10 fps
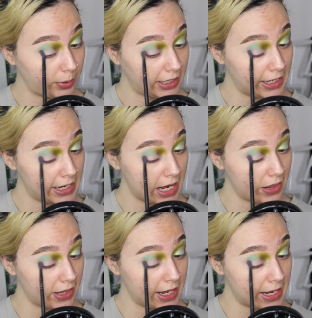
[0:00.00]
pat
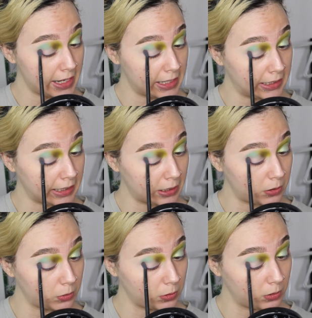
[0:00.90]
that
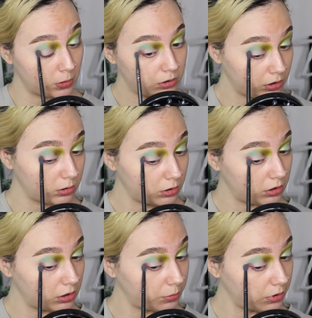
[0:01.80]
down.
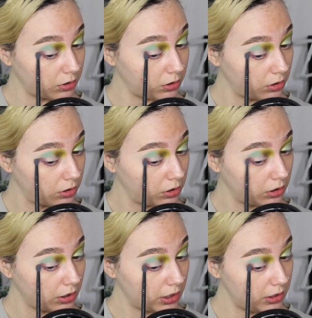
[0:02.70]
And I'm gonna
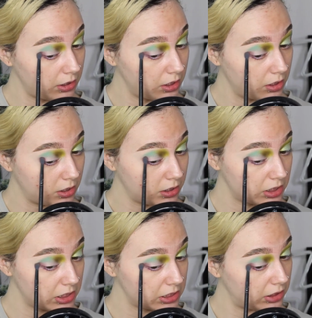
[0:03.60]
kind of
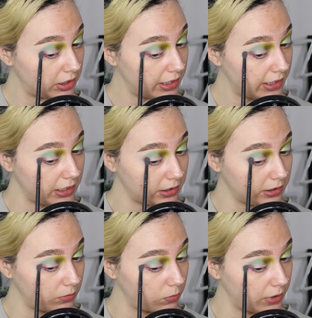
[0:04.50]

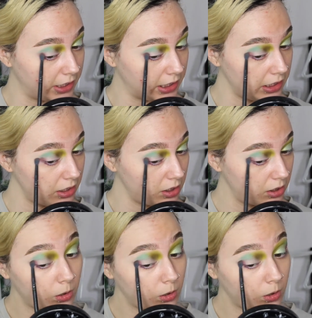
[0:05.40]
slightly wing it.